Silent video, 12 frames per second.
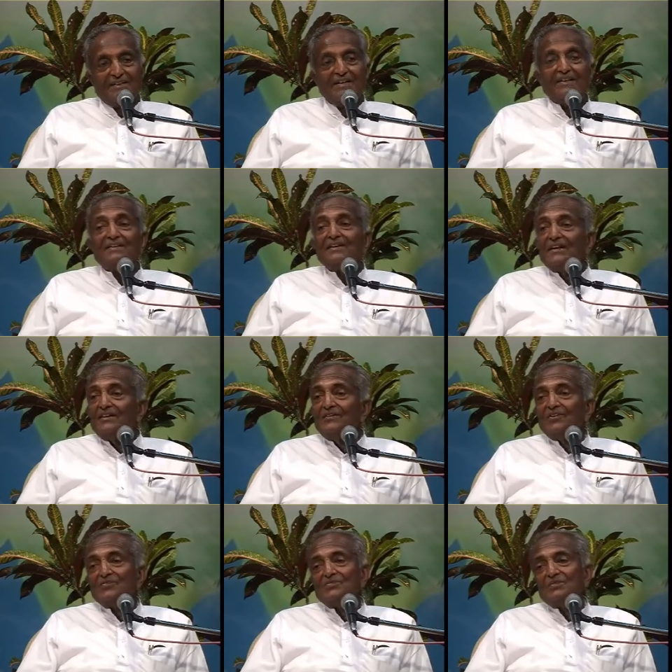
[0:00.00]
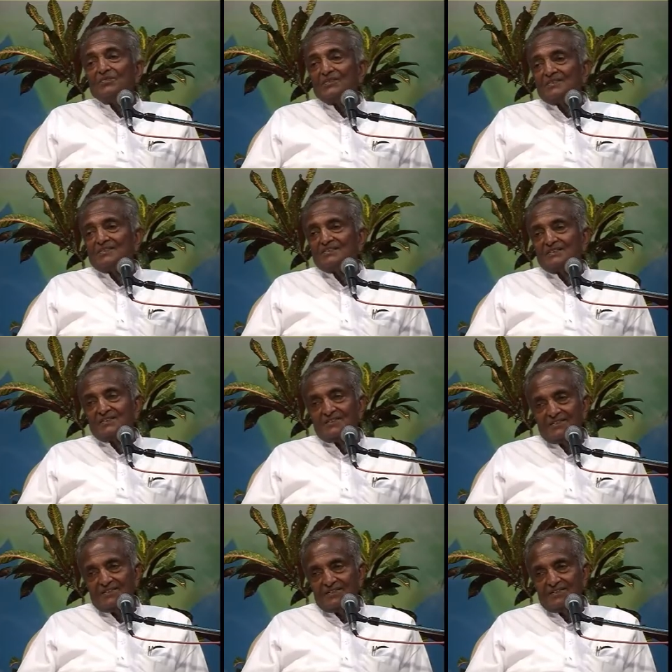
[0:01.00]
At the end of the first year,
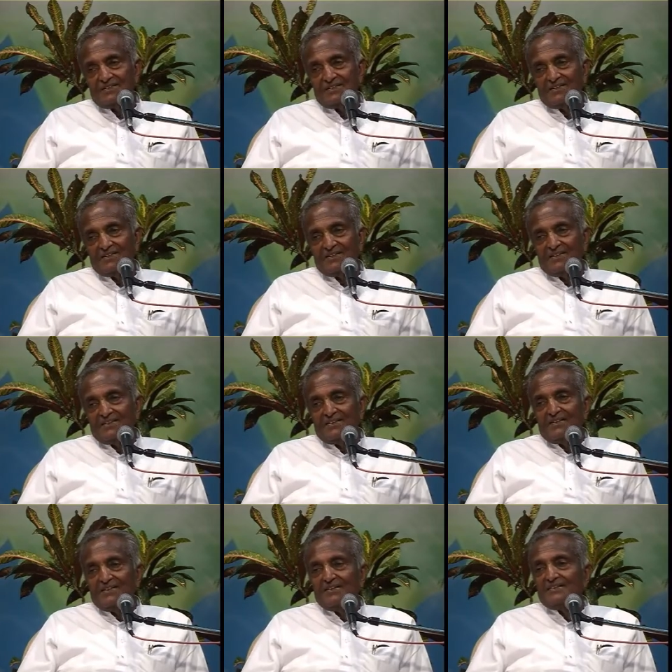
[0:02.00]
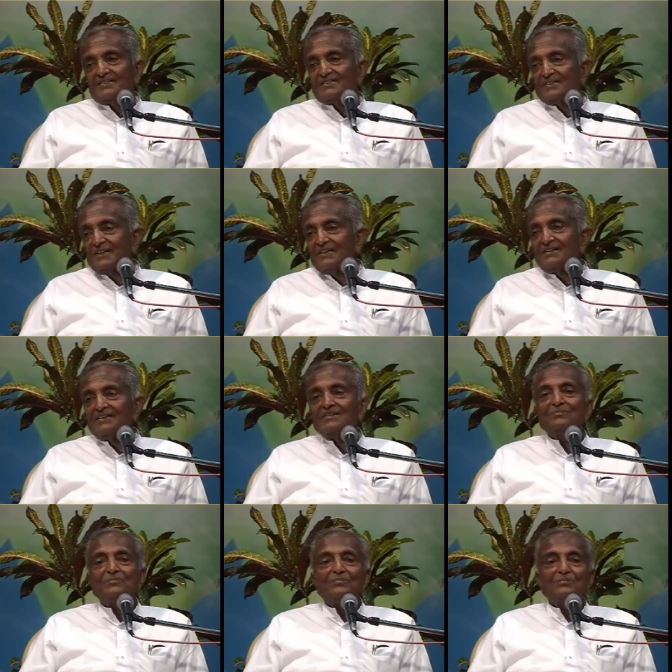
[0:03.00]
his salary
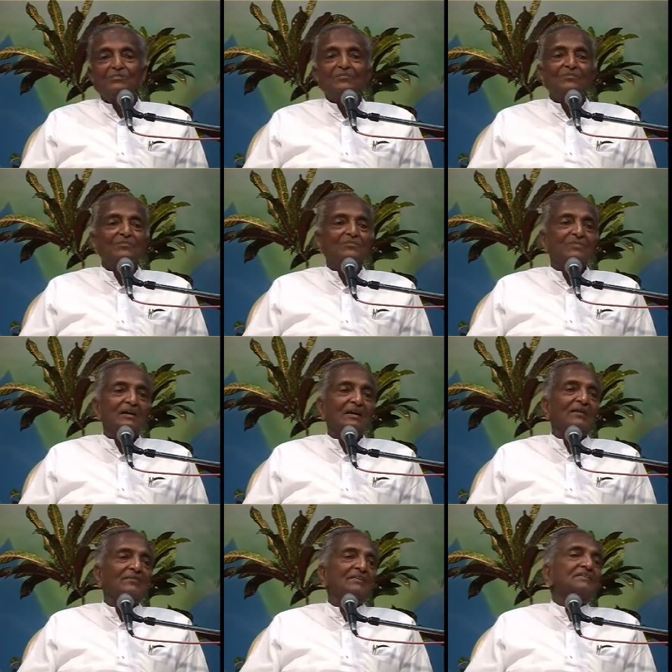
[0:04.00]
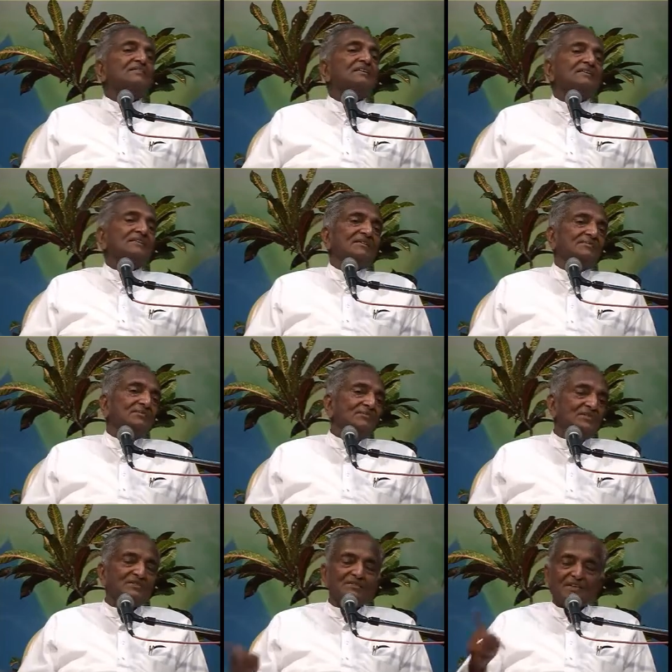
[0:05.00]
average salary,
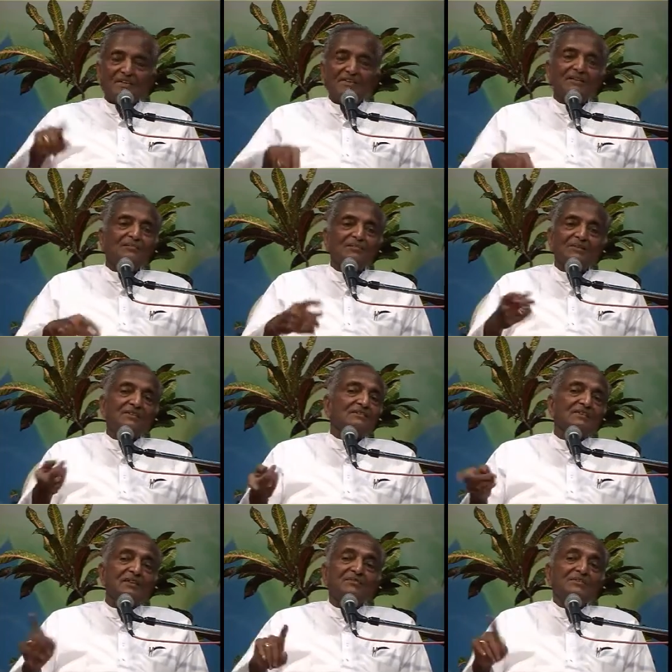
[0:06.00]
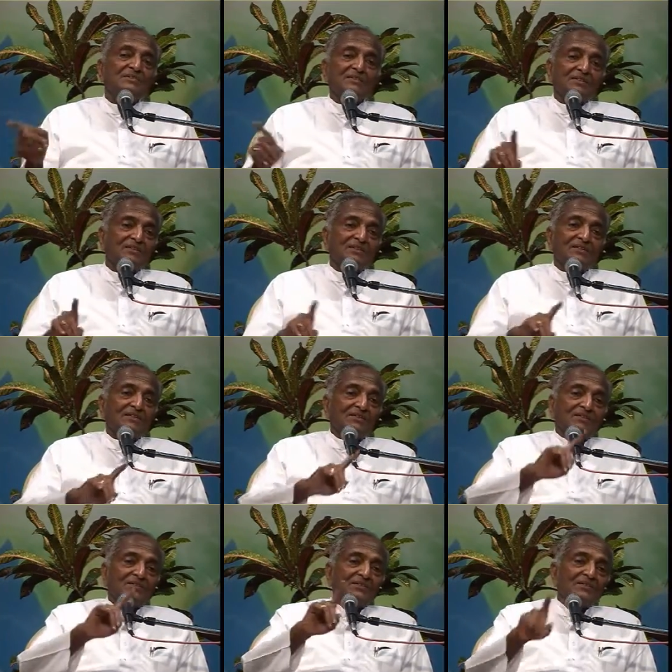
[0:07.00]
means salary plus commission,
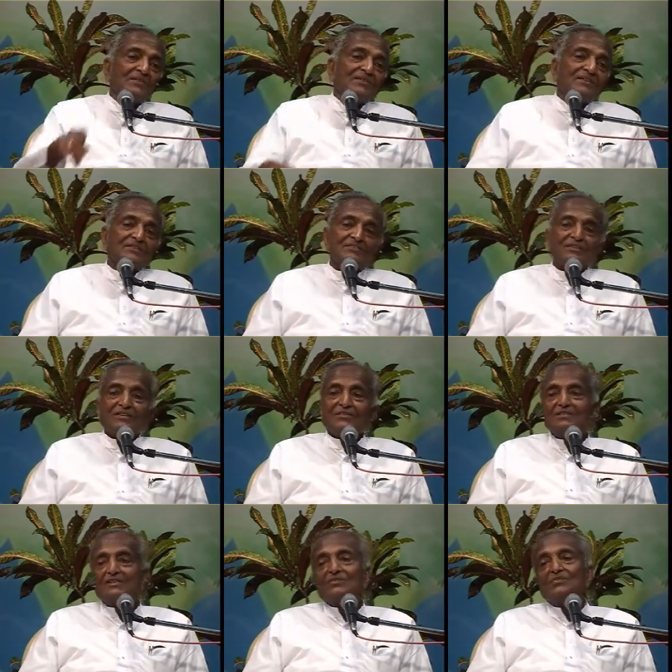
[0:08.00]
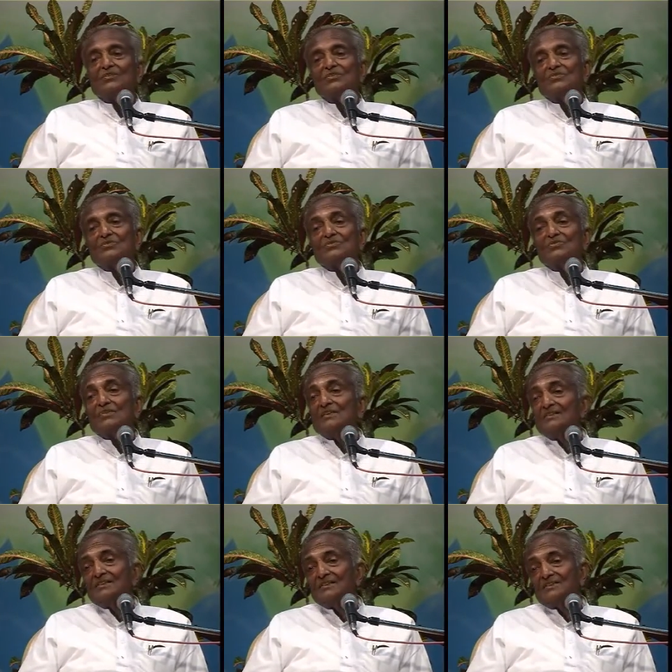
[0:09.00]
is, was equal to
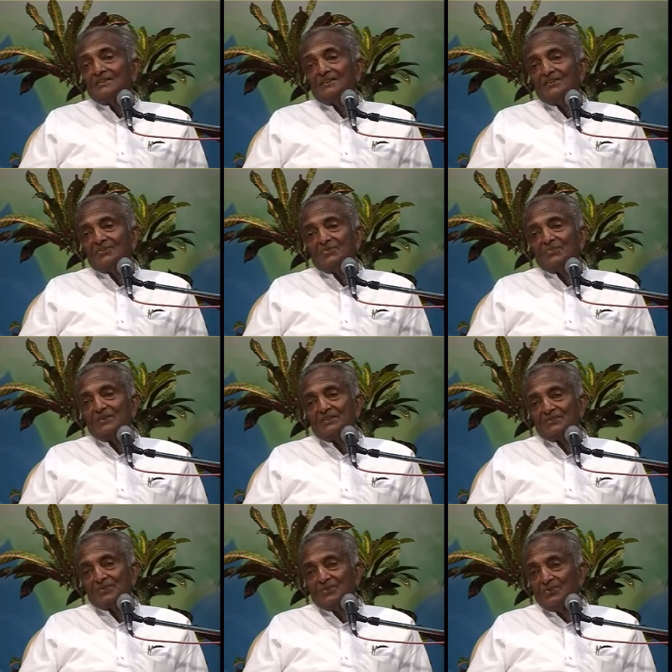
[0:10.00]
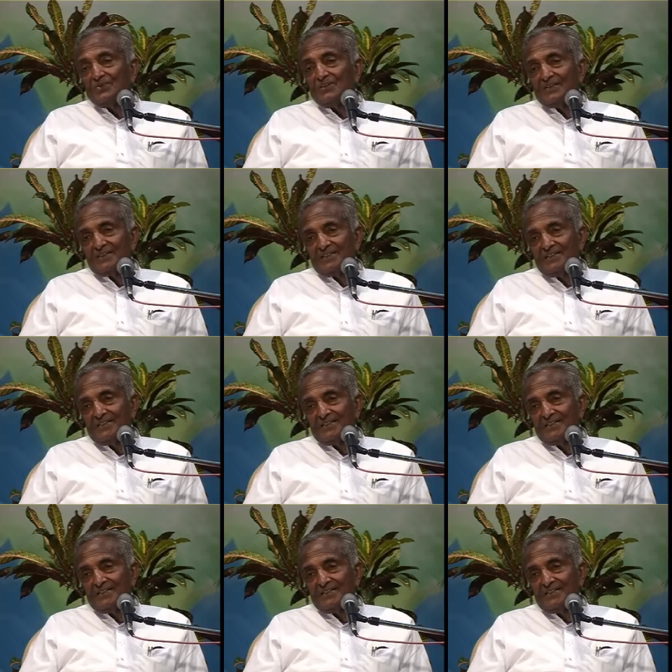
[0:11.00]
23 rupees only.